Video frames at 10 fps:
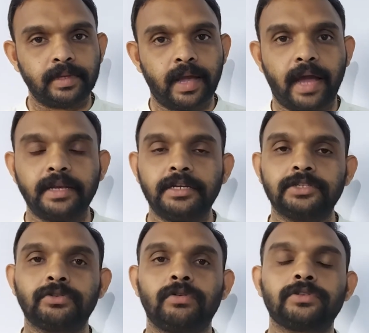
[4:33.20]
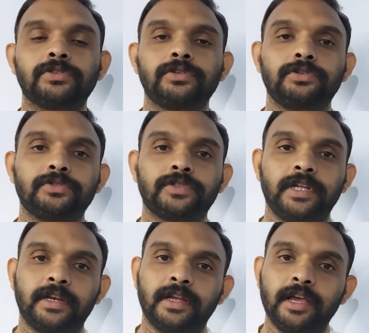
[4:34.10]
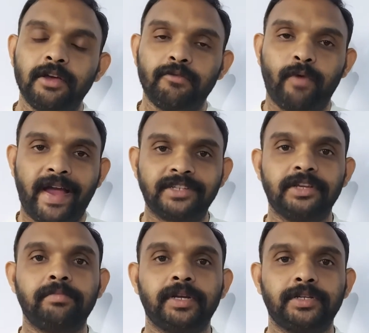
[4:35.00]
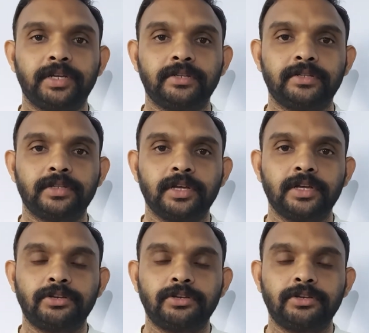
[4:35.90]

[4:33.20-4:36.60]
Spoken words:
And it is also used in washing machines